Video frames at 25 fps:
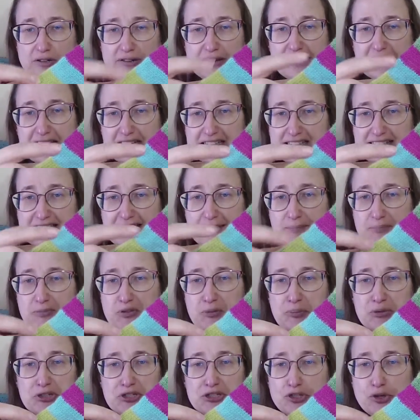like it skipped the
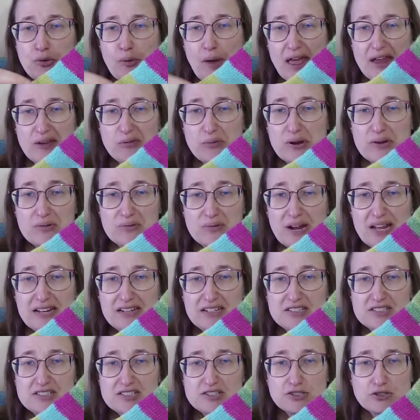blue and went right
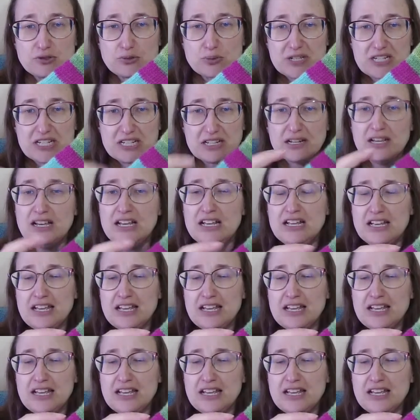into the green,